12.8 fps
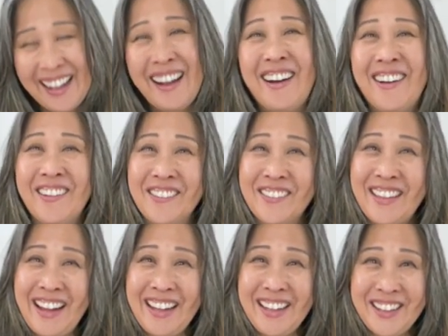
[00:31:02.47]
Oh,
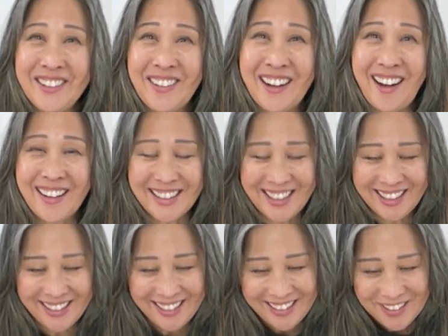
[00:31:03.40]
thank you,
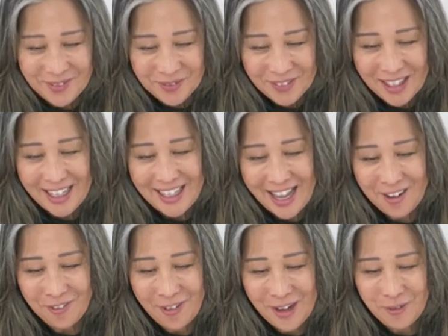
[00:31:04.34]
Agata.
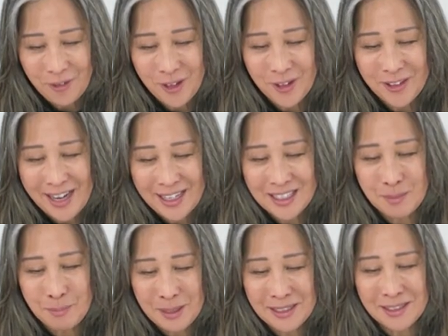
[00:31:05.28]
Can't wait for your next
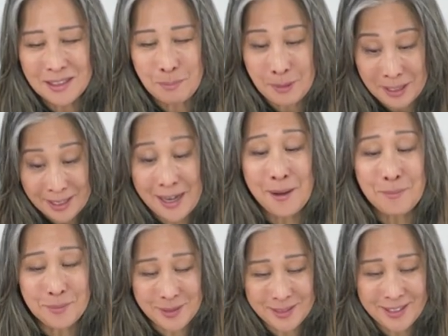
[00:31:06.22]
bins
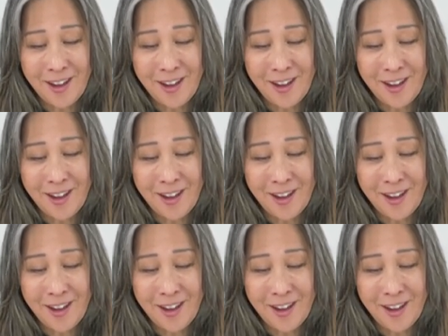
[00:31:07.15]
pickups.